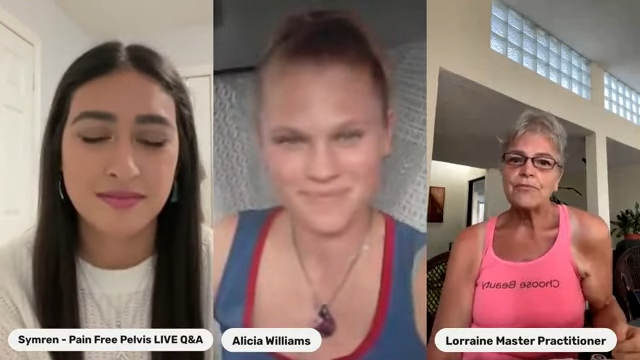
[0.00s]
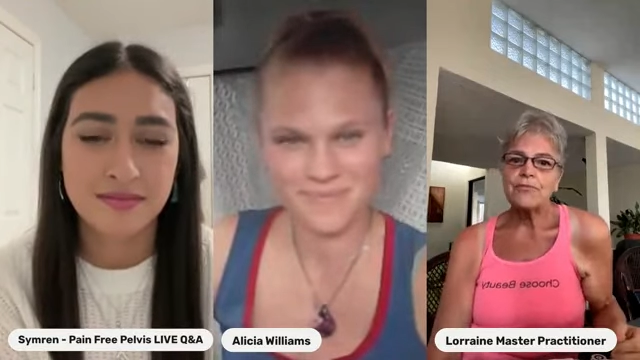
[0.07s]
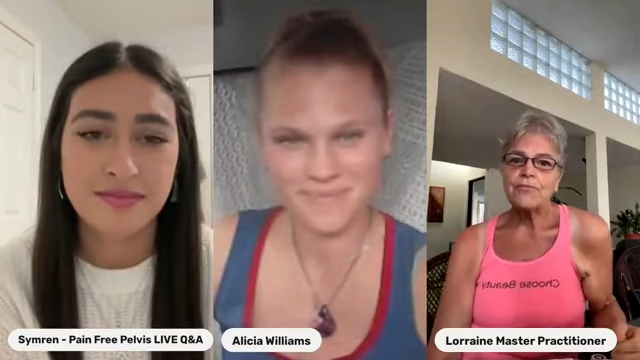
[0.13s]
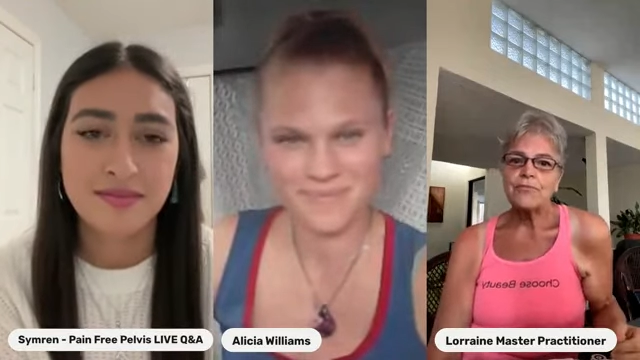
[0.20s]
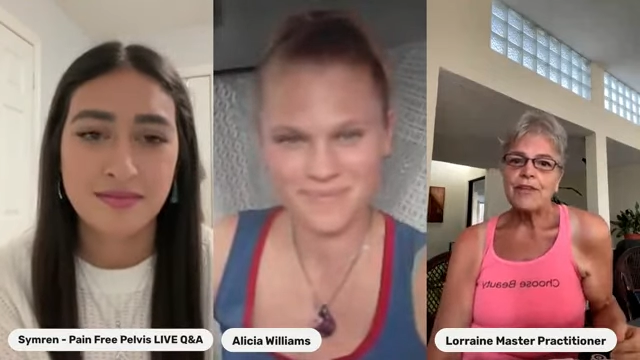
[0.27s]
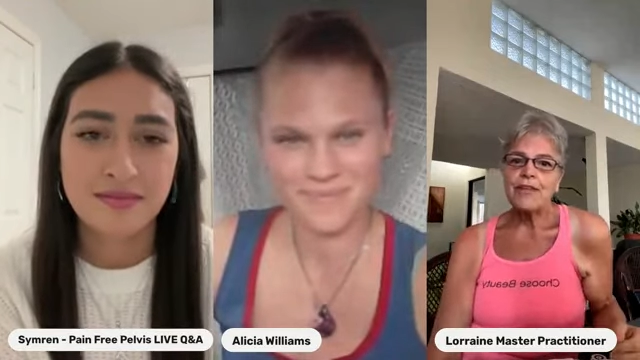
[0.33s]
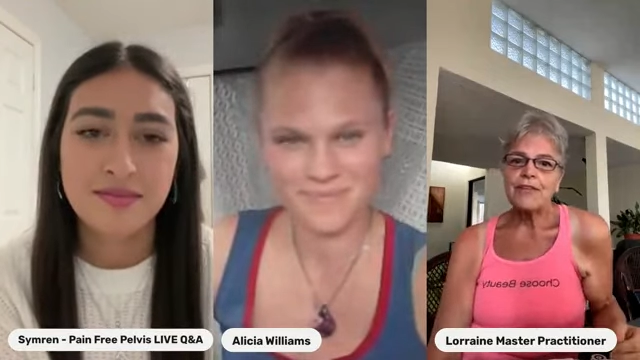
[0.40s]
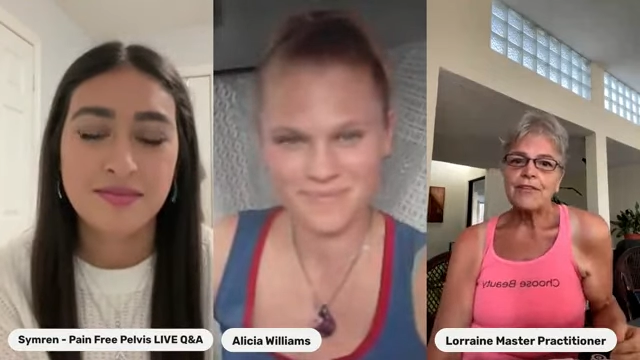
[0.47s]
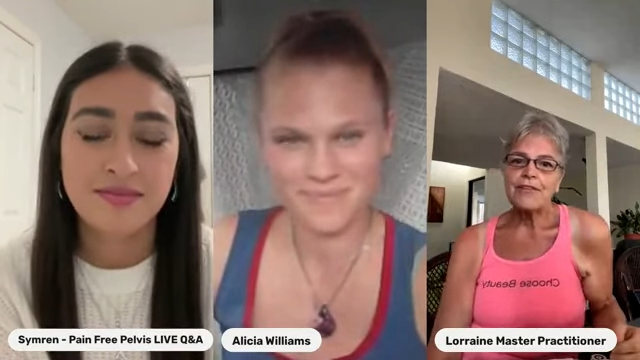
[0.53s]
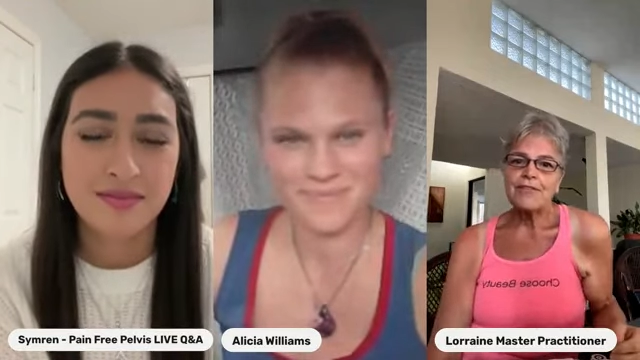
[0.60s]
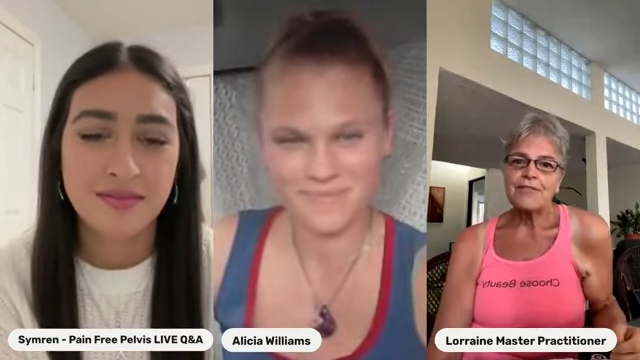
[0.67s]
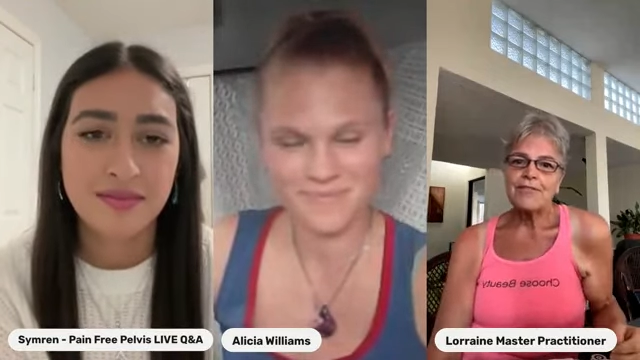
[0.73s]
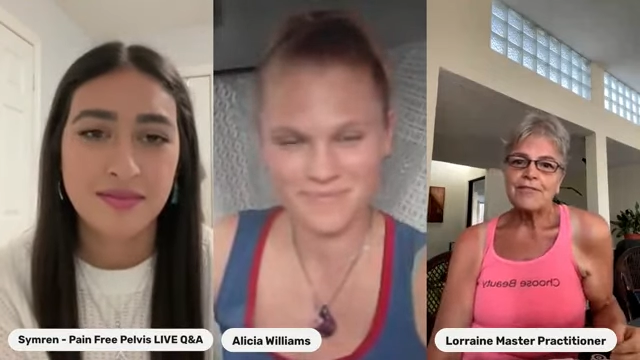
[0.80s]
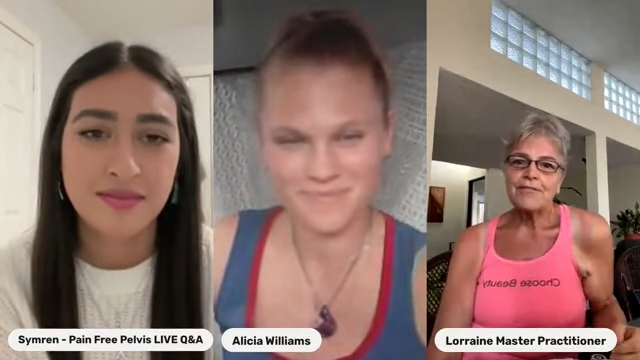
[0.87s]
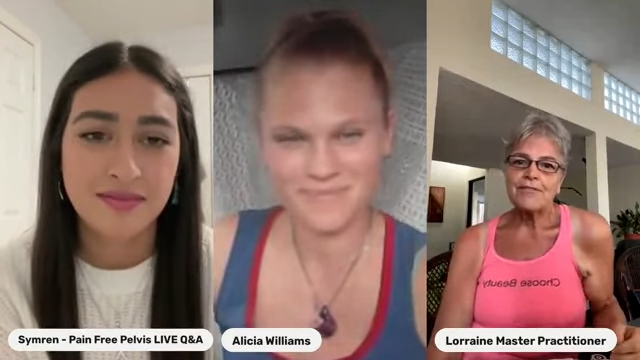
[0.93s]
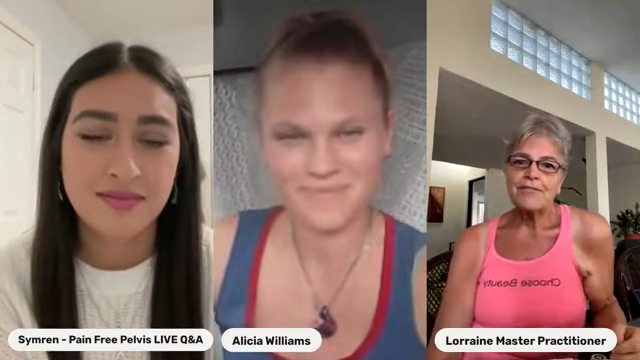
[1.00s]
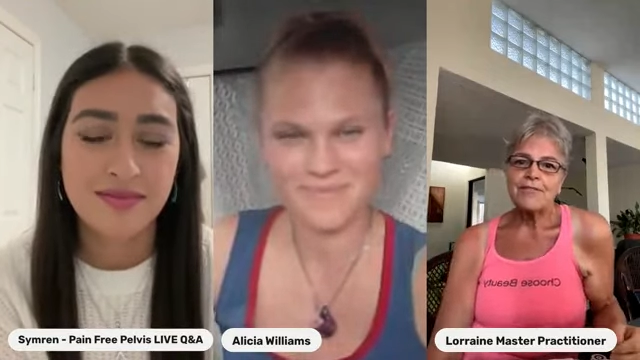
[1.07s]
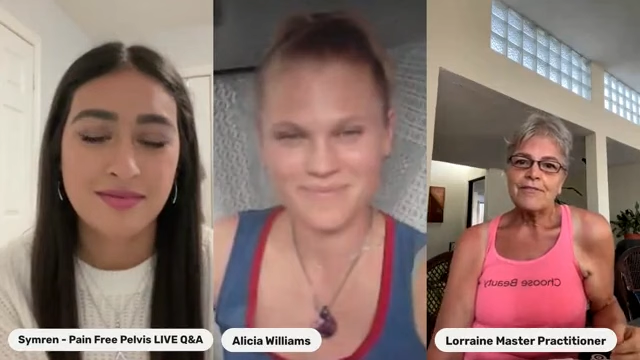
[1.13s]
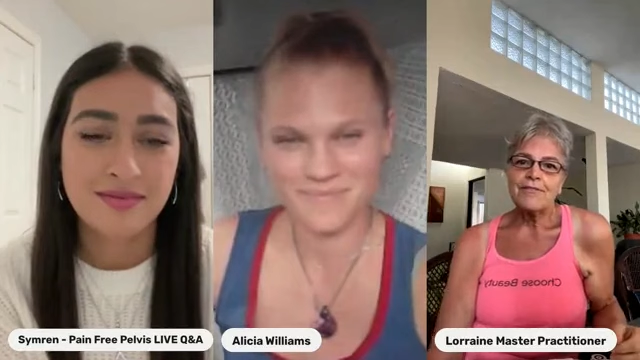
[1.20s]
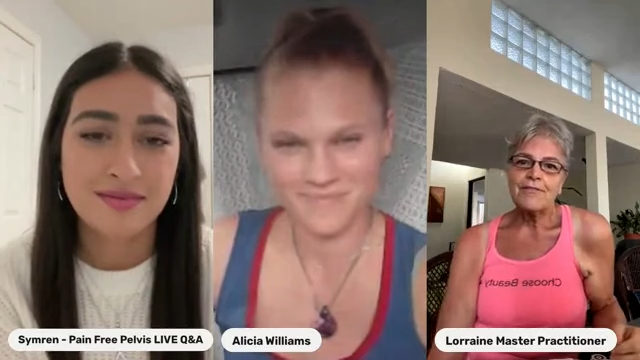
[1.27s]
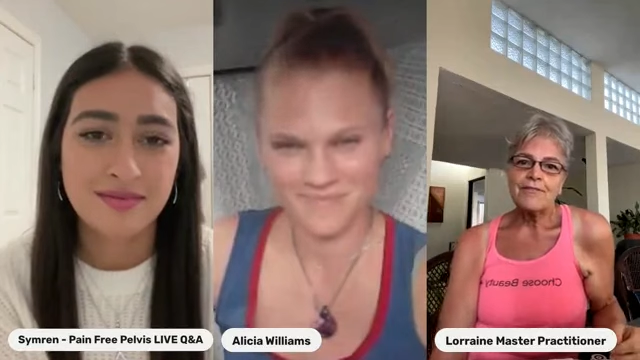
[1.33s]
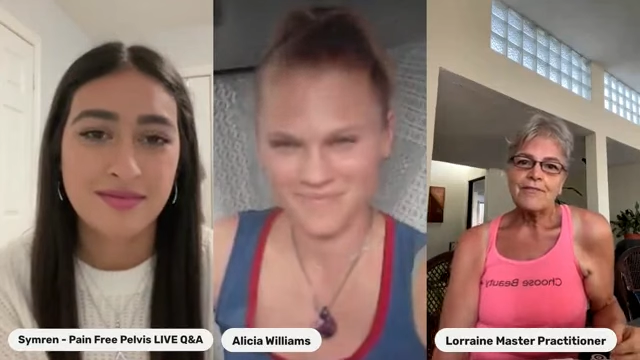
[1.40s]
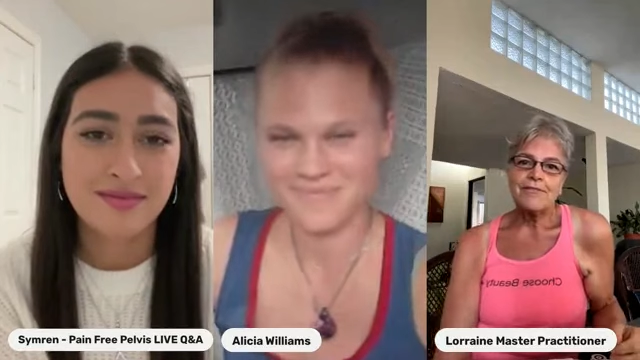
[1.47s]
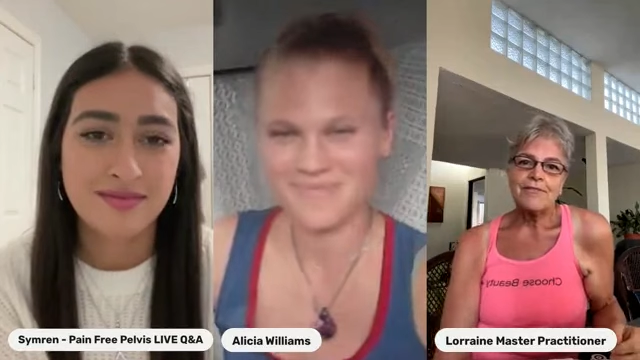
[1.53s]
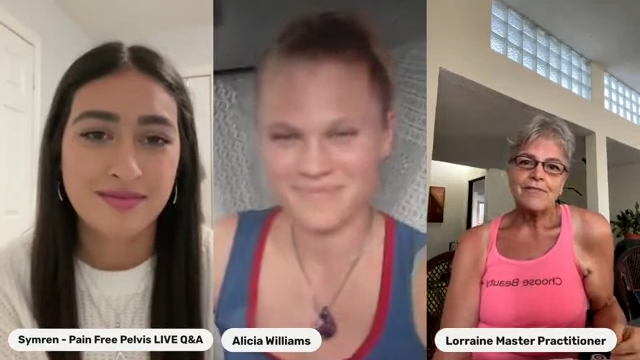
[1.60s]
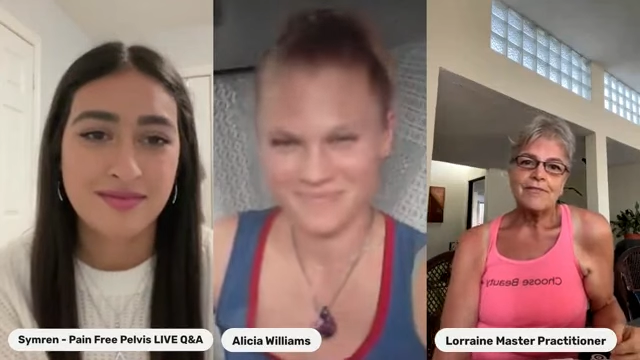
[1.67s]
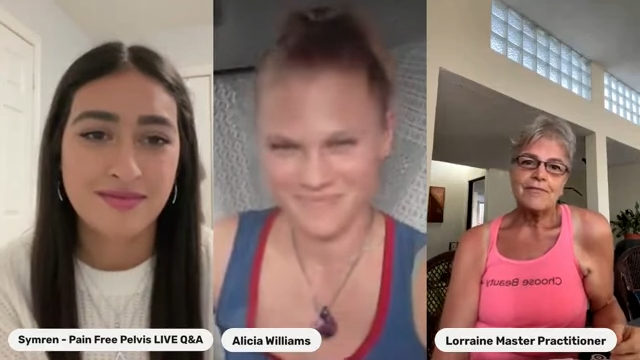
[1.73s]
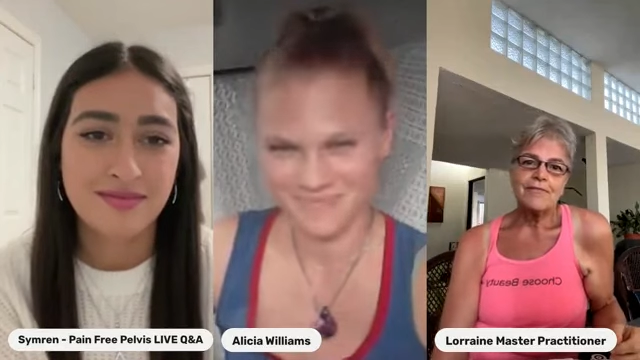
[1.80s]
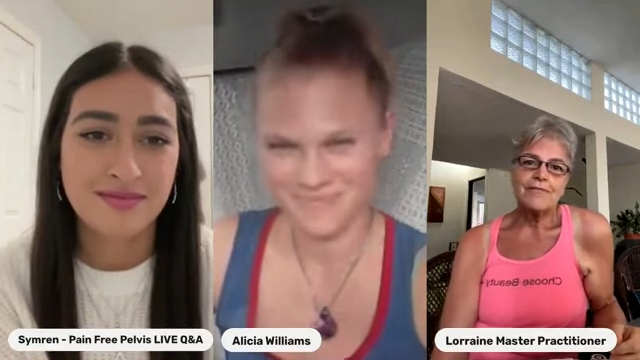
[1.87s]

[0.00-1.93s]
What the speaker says: Nothing is said.